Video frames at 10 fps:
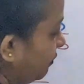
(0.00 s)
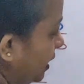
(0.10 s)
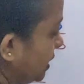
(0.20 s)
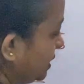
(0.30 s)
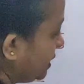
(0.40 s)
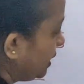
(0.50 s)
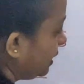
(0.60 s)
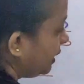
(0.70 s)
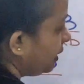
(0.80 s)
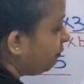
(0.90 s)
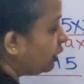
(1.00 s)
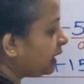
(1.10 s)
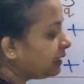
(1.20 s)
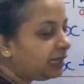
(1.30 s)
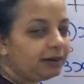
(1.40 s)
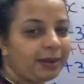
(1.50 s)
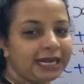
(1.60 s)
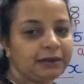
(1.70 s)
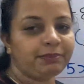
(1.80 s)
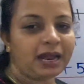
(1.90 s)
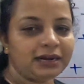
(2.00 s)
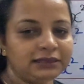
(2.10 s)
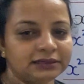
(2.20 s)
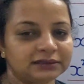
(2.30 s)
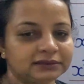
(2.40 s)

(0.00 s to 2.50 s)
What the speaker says: first. What are the remaining part?